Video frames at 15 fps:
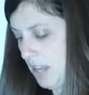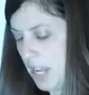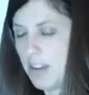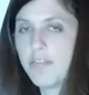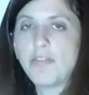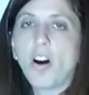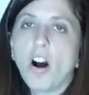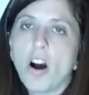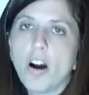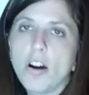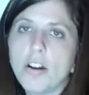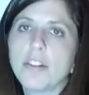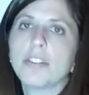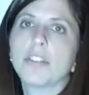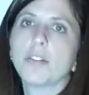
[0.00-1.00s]
in
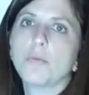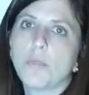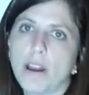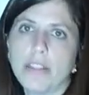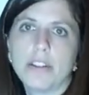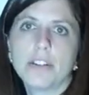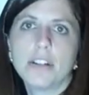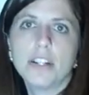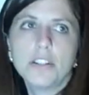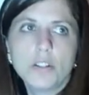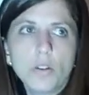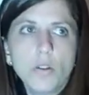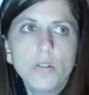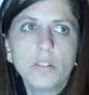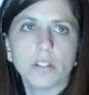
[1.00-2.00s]
fall, the weather gets
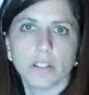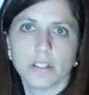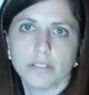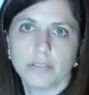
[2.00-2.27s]
cooler.